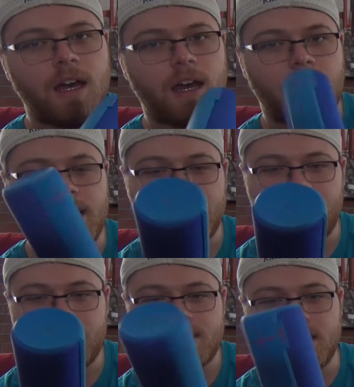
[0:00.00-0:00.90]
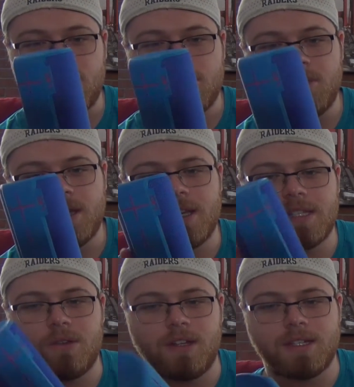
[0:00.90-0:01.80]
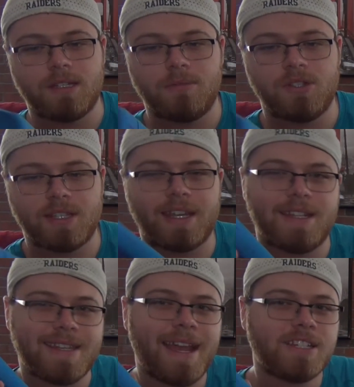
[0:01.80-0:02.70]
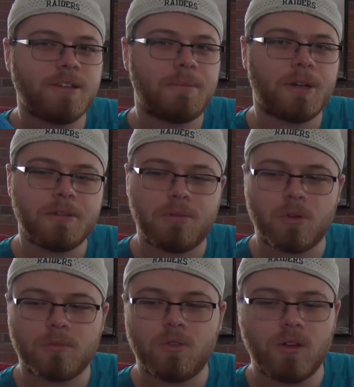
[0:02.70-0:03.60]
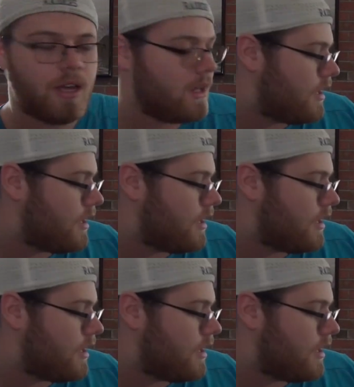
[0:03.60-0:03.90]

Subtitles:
I carry this thing with me in case I want to listen to music, and it's actually pretty portable.